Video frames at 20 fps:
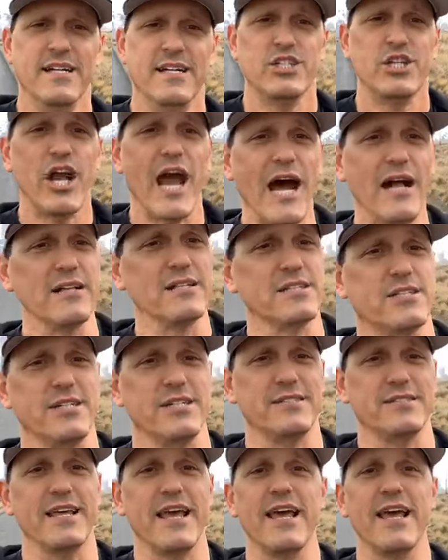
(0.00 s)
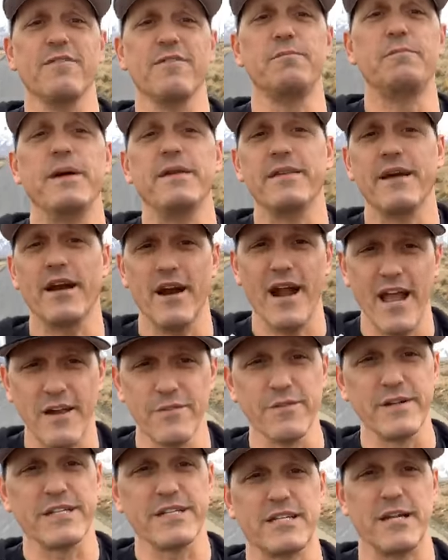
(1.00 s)
challenges, they have been there
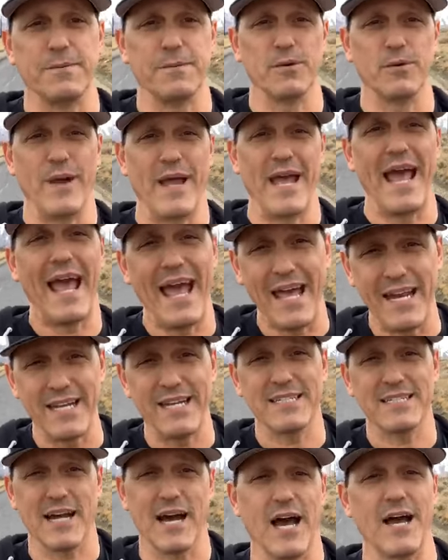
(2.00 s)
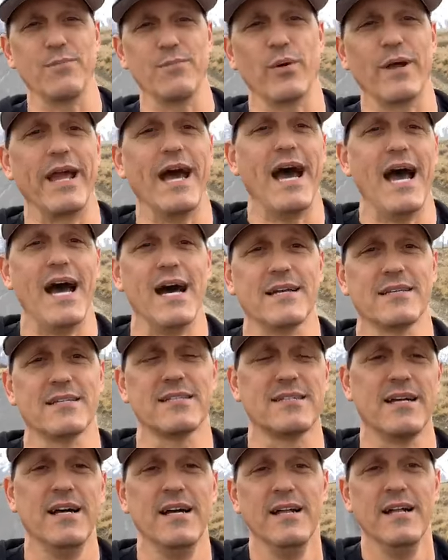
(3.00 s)
every step of the way, anytime we
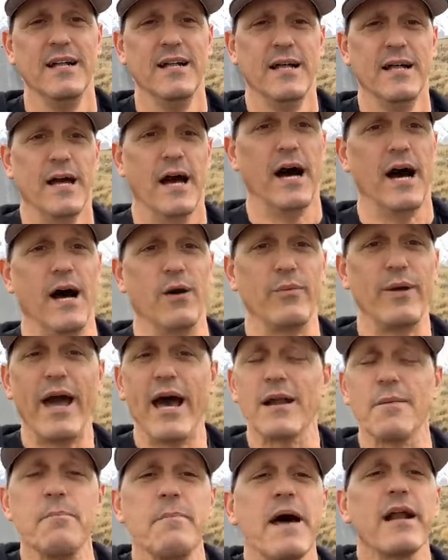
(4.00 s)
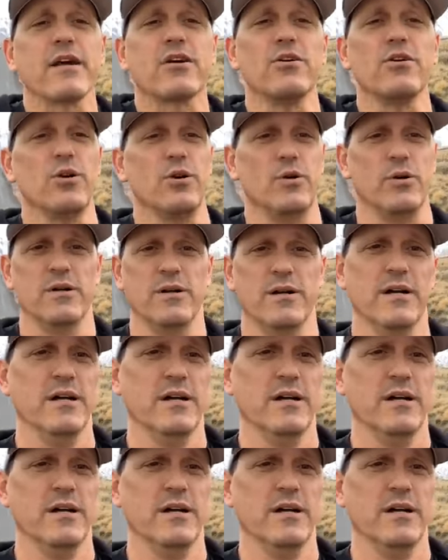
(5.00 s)
asked. We had a medical